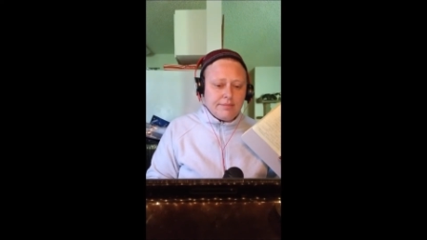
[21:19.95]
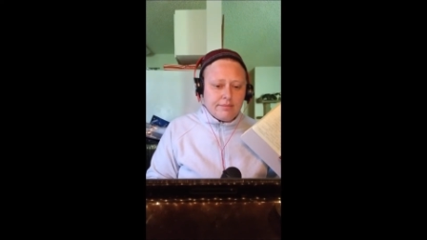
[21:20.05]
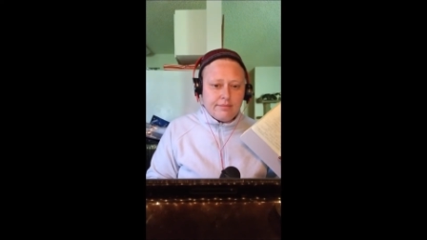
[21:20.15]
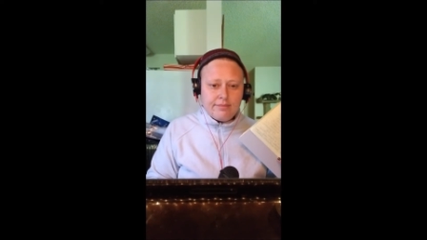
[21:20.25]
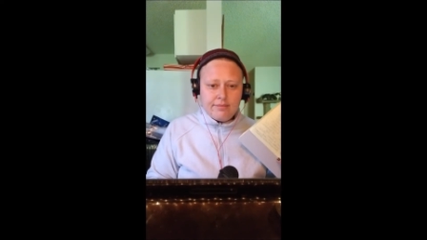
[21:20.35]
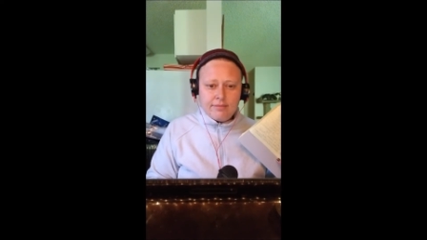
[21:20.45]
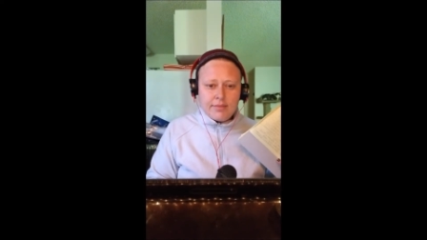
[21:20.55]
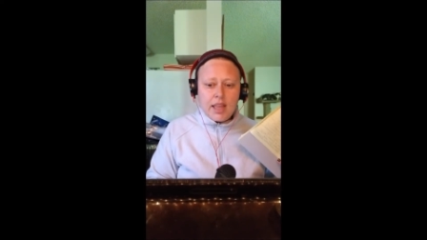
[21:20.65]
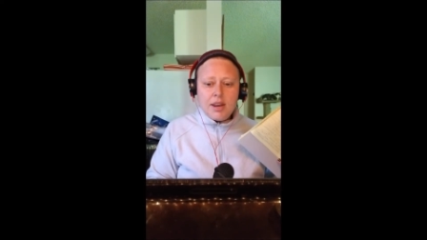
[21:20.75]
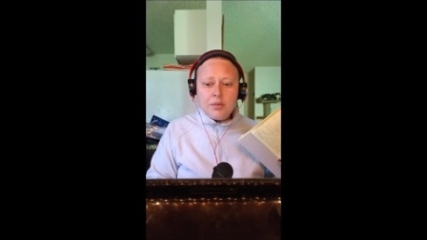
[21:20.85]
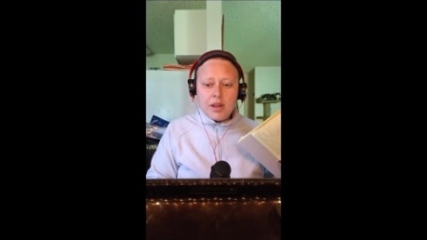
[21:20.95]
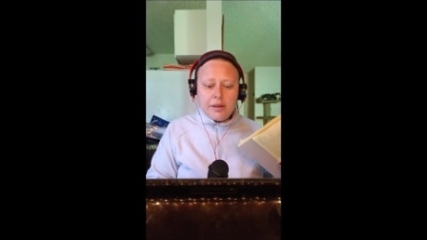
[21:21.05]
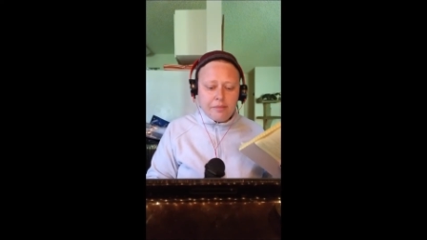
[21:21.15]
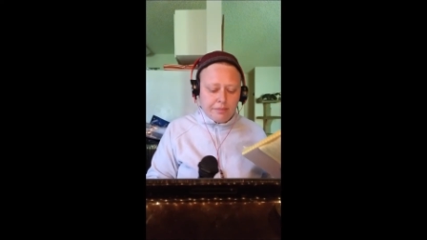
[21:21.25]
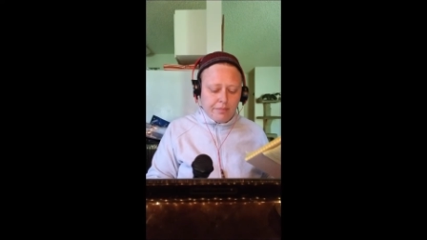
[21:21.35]
does. Anyway,
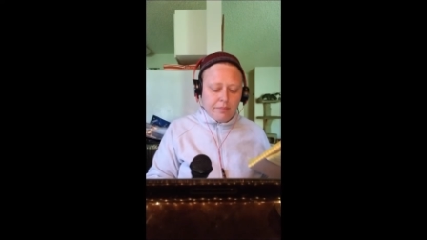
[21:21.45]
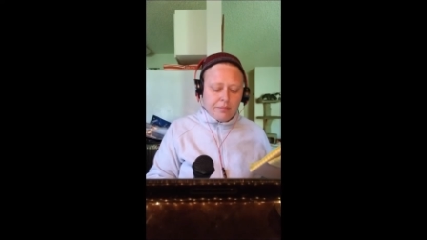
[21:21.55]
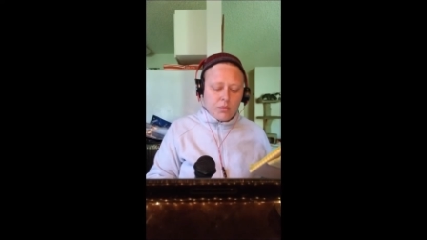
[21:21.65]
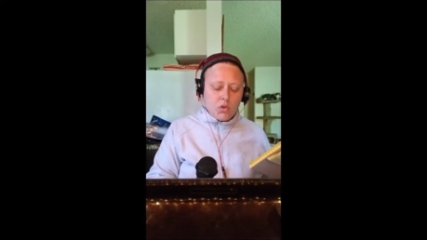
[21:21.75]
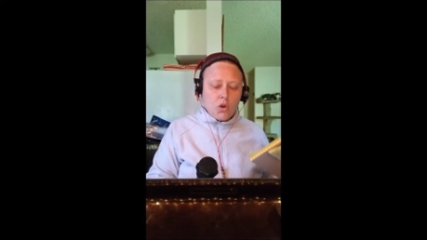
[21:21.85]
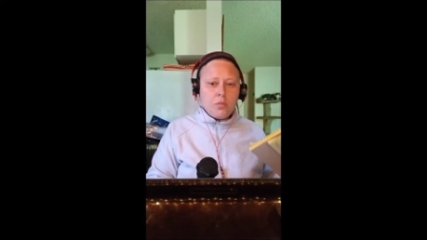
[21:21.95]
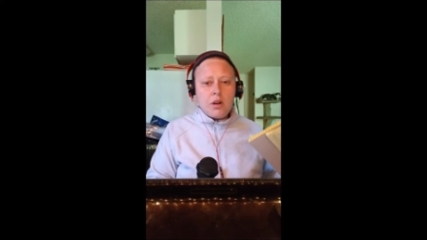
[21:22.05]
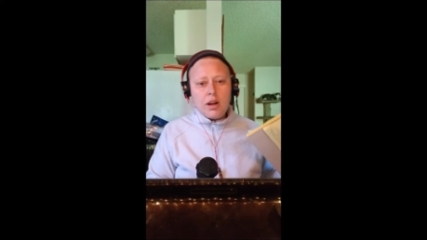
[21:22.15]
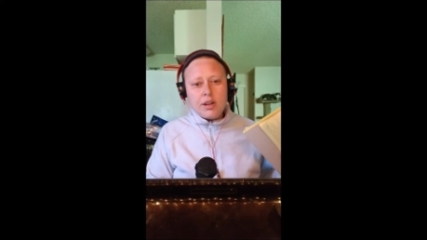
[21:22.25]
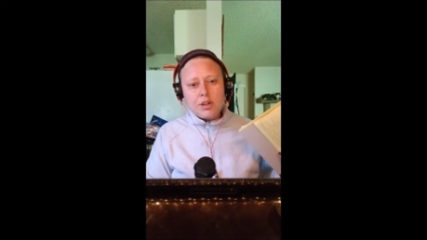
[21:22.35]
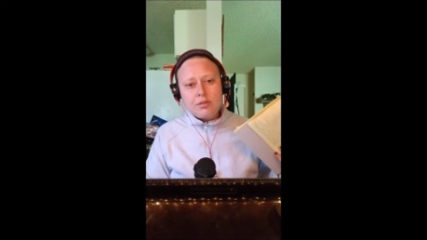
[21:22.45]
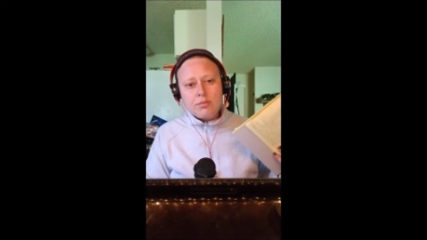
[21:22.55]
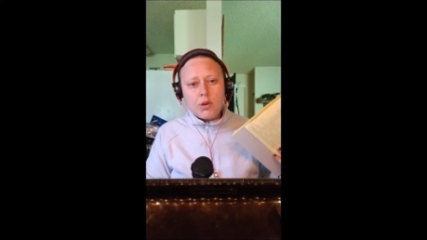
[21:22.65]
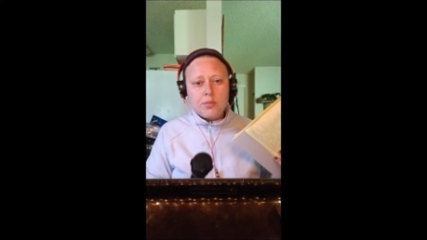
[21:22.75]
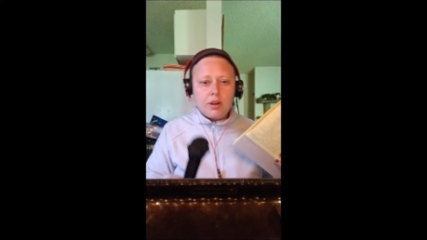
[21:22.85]
homage,
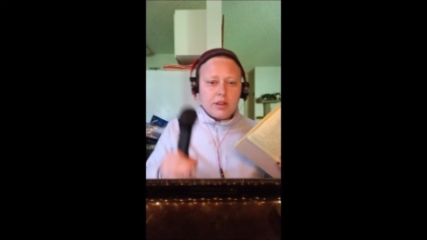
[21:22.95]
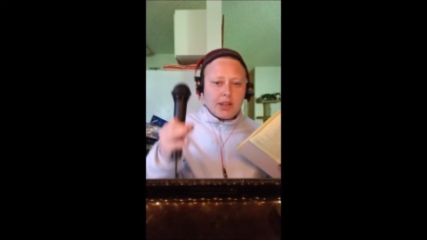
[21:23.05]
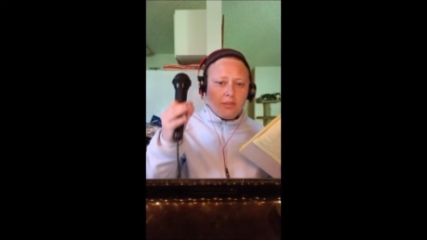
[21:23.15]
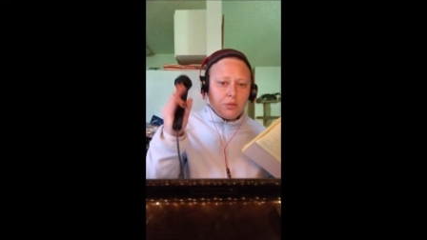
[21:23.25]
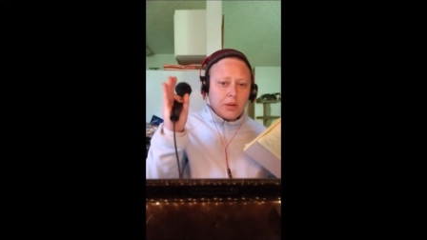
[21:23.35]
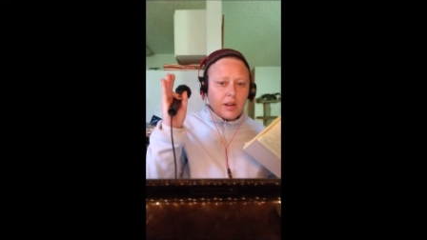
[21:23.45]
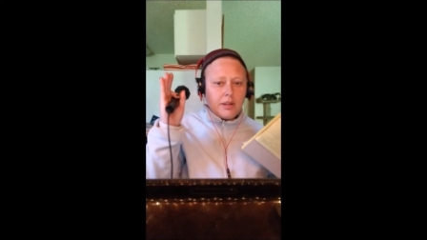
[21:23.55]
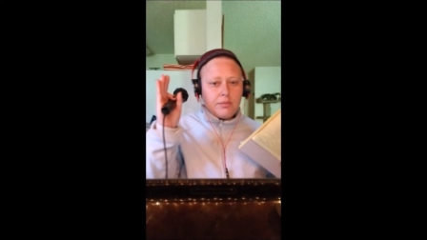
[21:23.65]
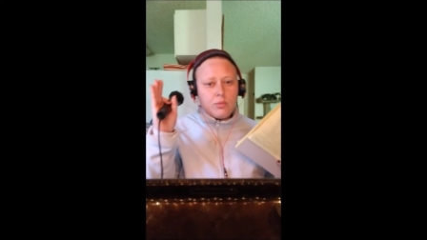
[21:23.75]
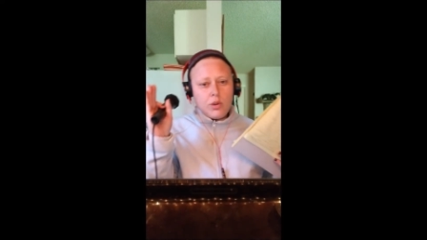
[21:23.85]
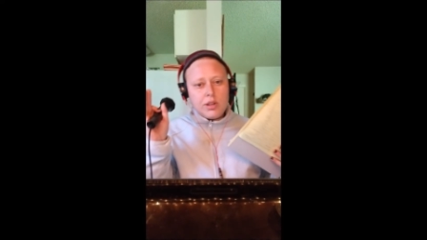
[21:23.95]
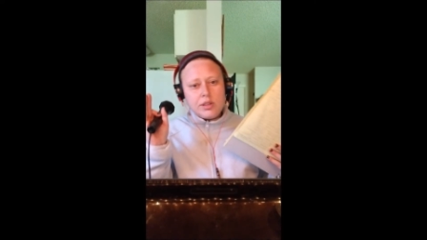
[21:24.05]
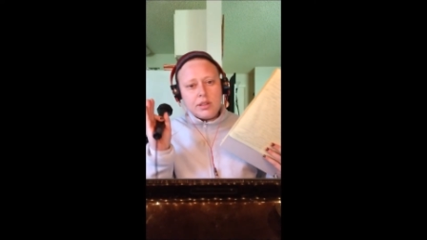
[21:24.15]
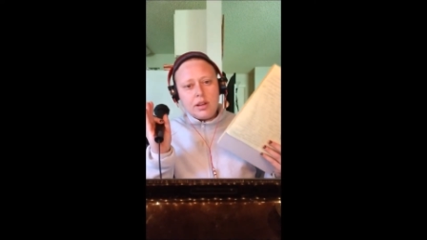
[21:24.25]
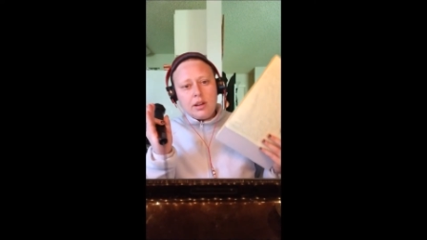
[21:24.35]
everybody.
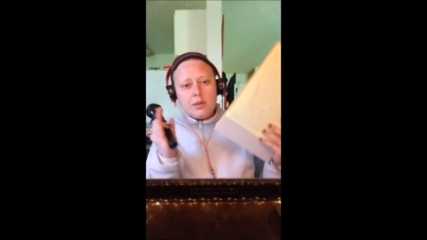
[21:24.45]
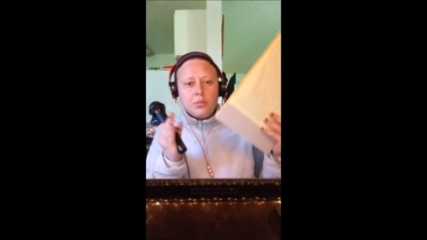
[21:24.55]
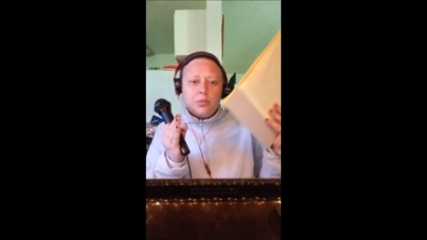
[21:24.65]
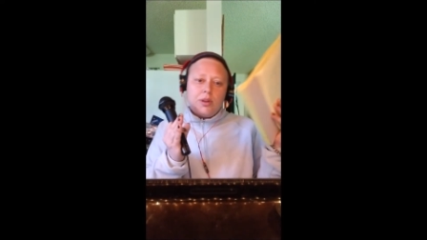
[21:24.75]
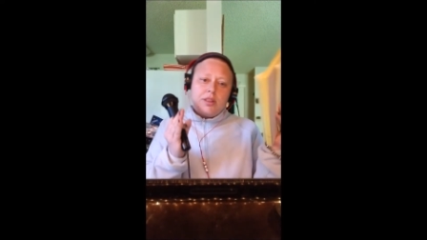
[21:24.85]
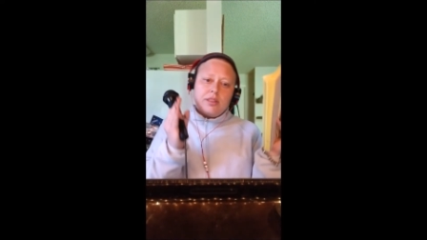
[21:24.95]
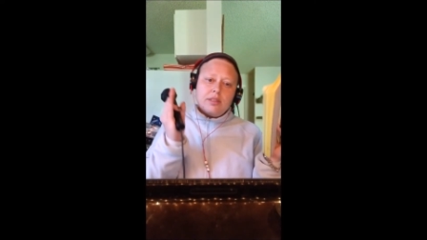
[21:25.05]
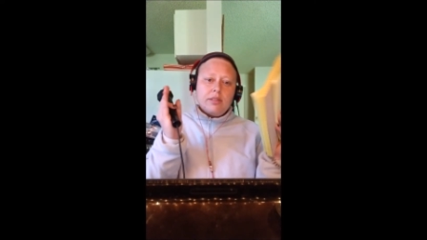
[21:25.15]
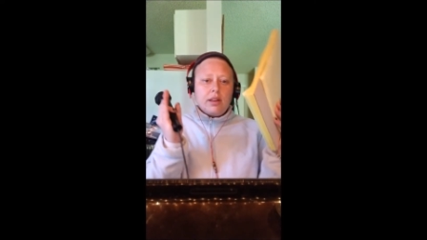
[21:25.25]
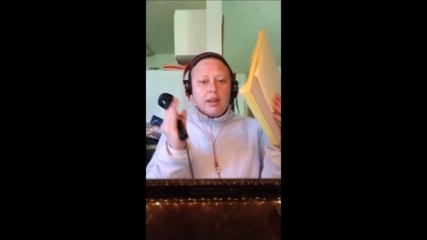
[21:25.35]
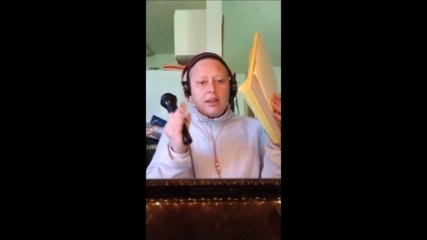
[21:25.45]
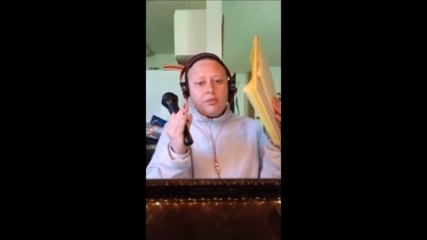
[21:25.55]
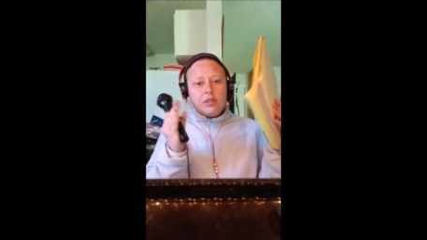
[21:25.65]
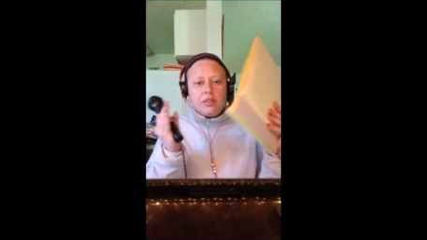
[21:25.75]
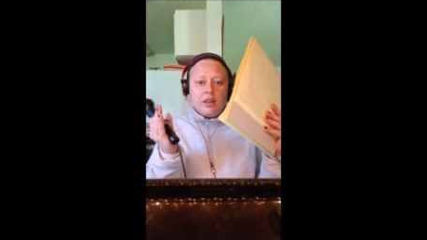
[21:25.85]
What's up with
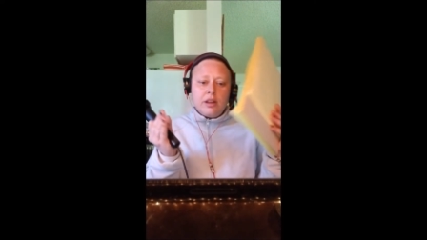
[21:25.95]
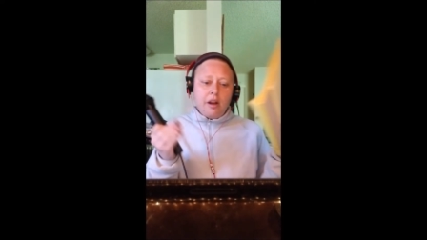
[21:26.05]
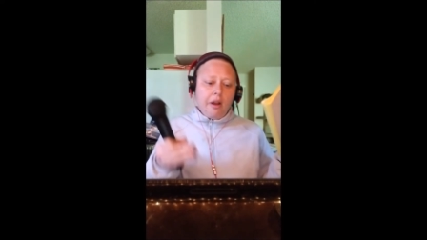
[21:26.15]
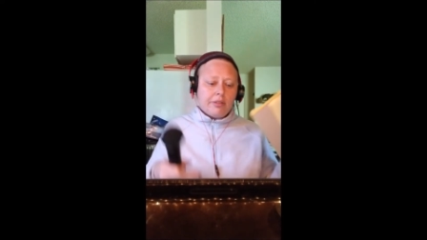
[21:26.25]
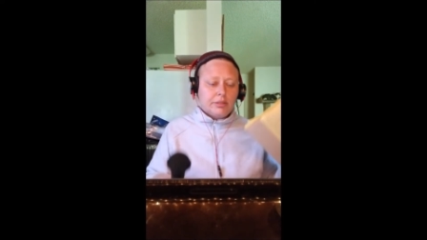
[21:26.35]
everything?